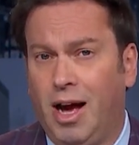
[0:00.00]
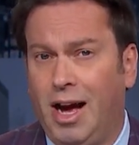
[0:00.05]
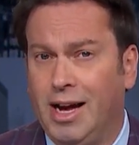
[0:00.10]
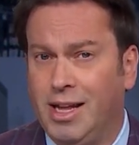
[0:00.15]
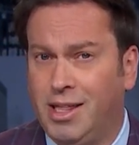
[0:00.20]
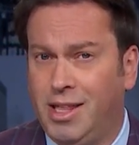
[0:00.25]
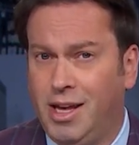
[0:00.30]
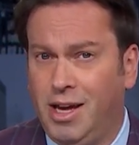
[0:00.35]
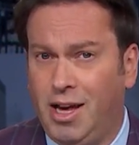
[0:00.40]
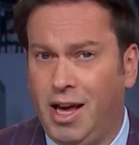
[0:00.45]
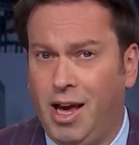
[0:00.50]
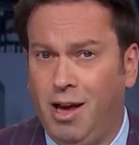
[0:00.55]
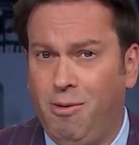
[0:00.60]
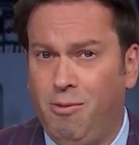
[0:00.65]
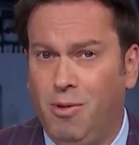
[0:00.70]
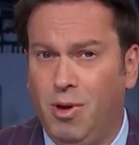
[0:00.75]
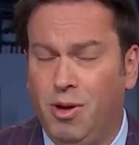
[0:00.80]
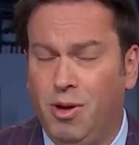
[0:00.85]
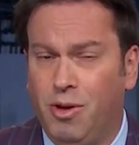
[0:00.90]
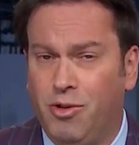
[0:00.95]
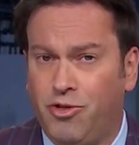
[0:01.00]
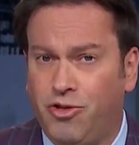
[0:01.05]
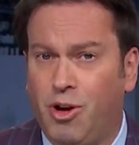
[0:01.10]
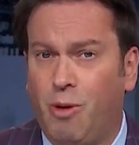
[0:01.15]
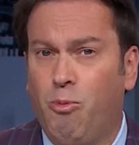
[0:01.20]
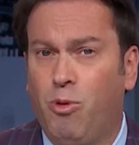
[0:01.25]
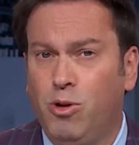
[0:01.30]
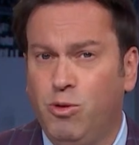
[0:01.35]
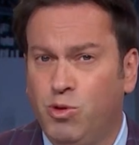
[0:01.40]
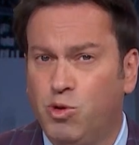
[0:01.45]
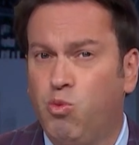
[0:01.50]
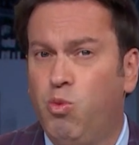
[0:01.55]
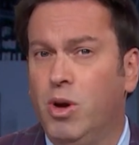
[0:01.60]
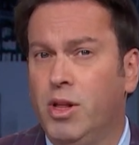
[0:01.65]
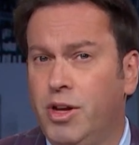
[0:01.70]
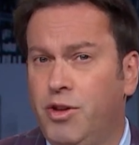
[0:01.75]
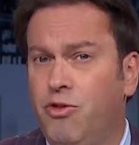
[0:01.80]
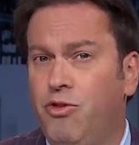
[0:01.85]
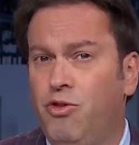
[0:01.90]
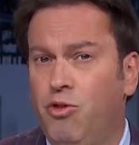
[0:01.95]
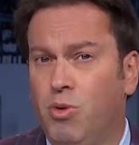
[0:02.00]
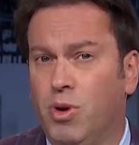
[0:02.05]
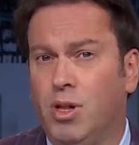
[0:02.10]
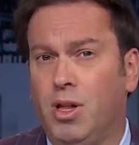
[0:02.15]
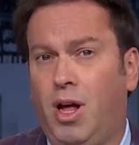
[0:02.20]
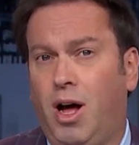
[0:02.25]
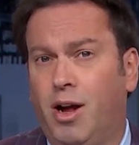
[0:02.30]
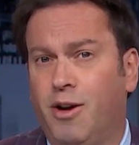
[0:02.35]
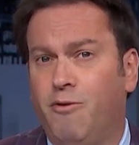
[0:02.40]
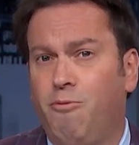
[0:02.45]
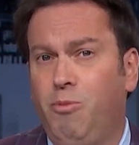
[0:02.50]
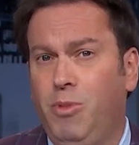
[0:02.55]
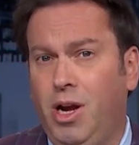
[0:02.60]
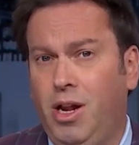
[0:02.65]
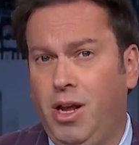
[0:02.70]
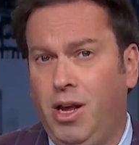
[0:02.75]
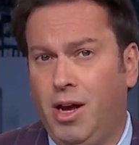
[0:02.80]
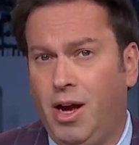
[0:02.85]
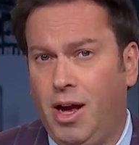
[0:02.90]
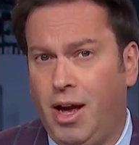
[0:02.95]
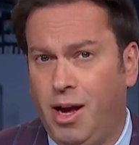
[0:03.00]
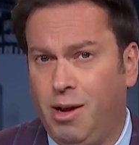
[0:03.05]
I think someone who's willing to do a lot of media